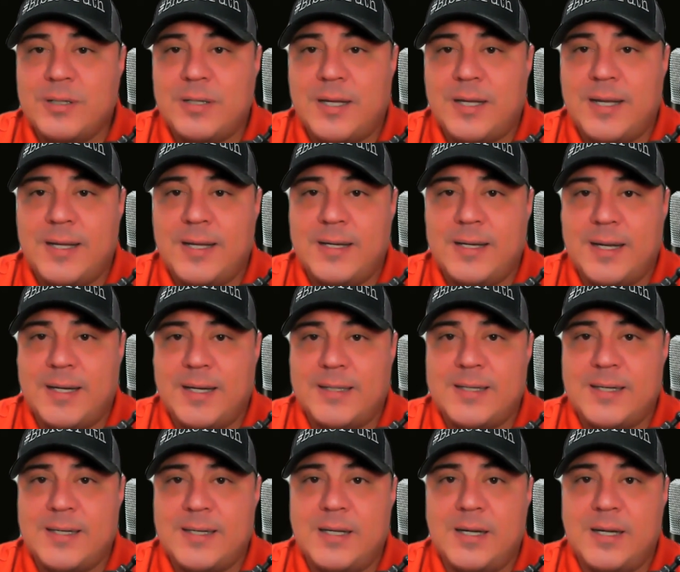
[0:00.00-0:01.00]
And like I
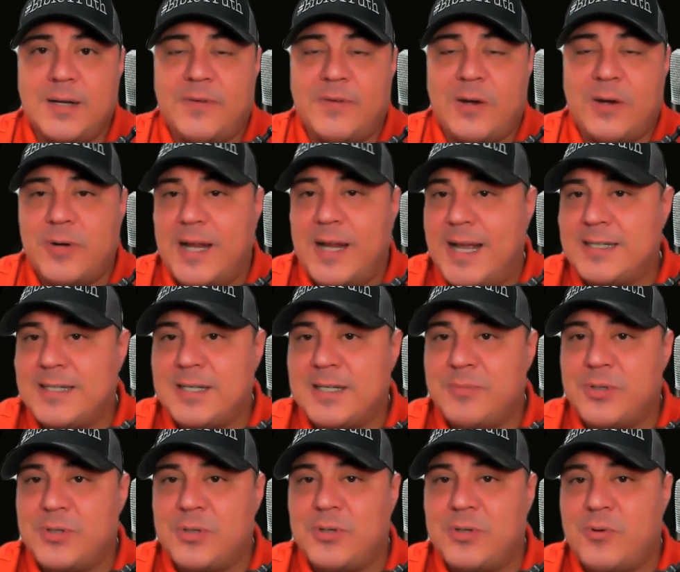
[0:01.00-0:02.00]
said, uh, if I were to ask
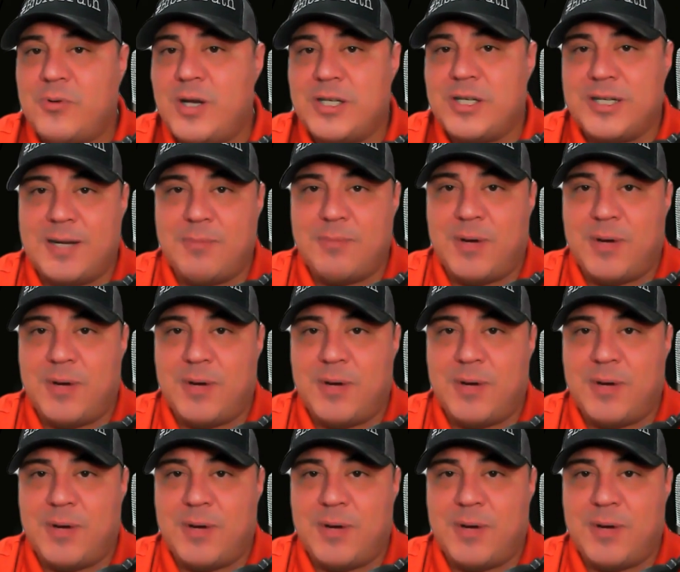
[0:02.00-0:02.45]
them certain questions,